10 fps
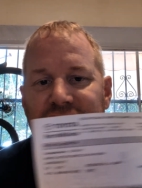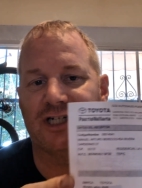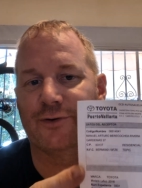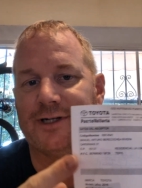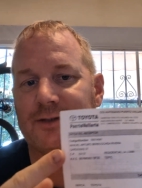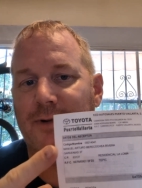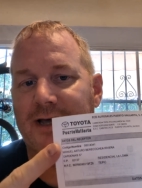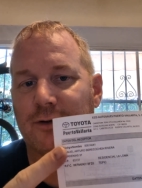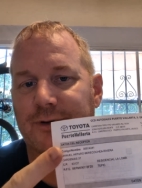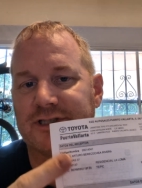is generated by
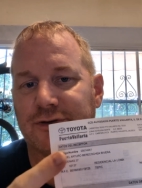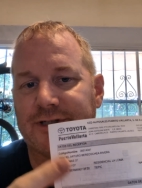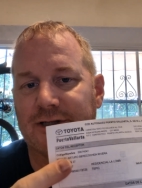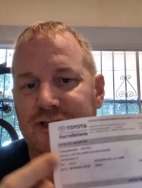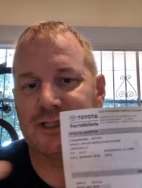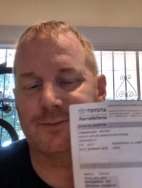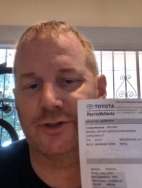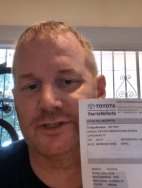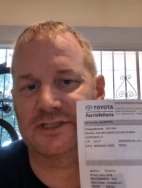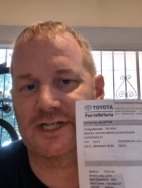the original dealership, so
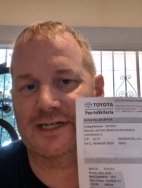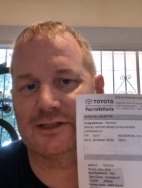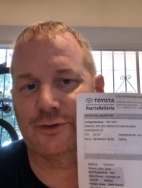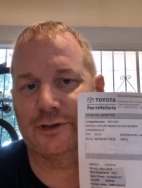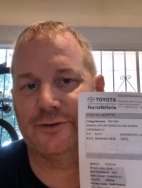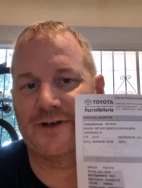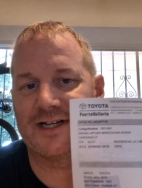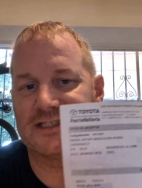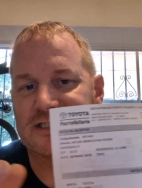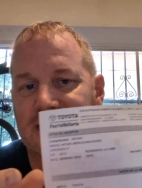this is like a Toyota
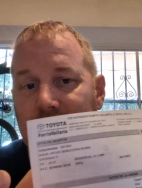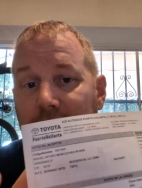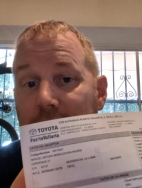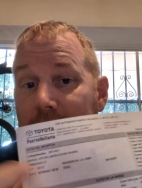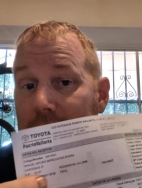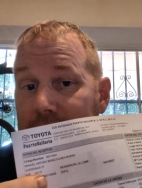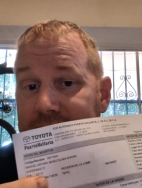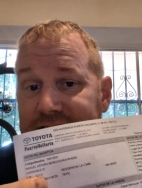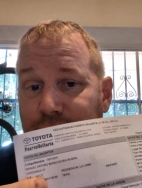Venza. This